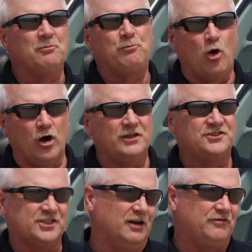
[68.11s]

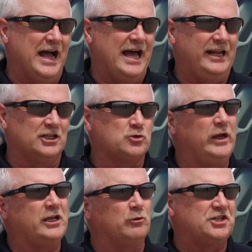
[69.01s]
importance of that is we
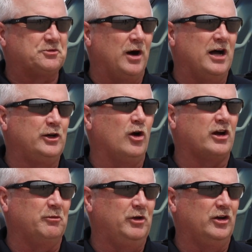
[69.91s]
can respond to our
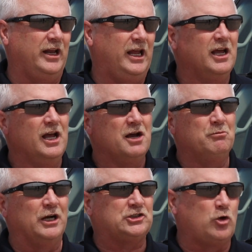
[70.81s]
community
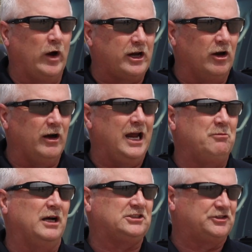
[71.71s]
much quicker and
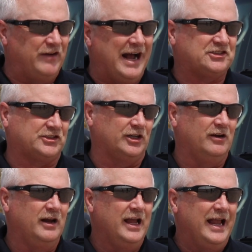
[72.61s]
much faster.
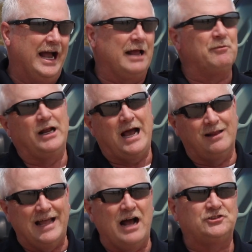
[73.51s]
And I'm going to
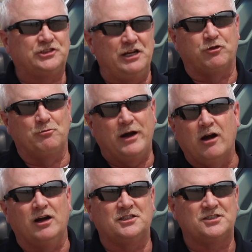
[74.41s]
allow Chief
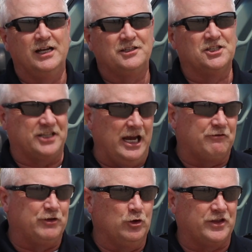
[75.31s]
Ramirez to say a
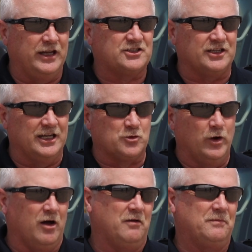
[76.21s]
few things as well.